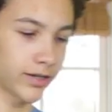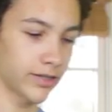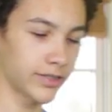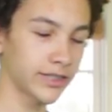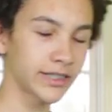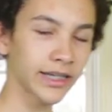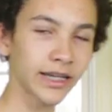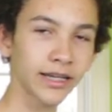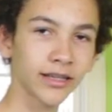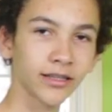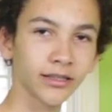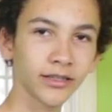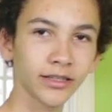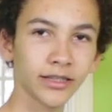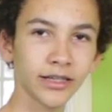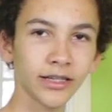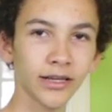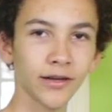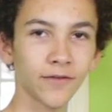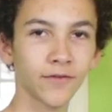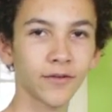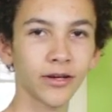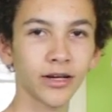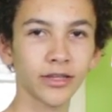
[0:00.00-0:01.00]

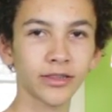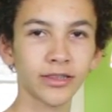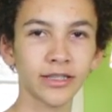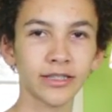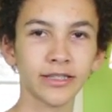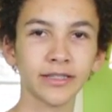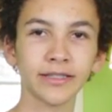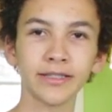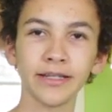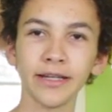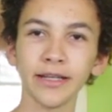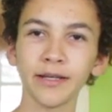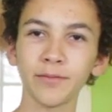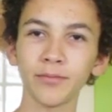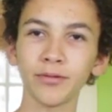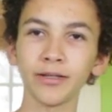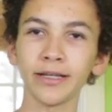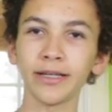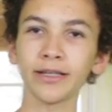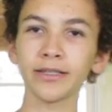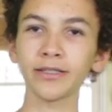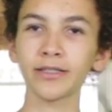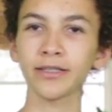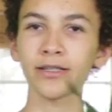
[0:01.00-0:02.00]
Secondly, I've got the snake
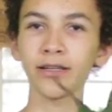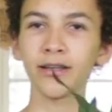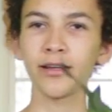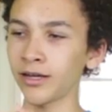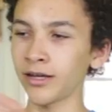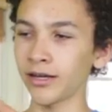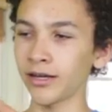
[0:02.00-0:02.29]
plant.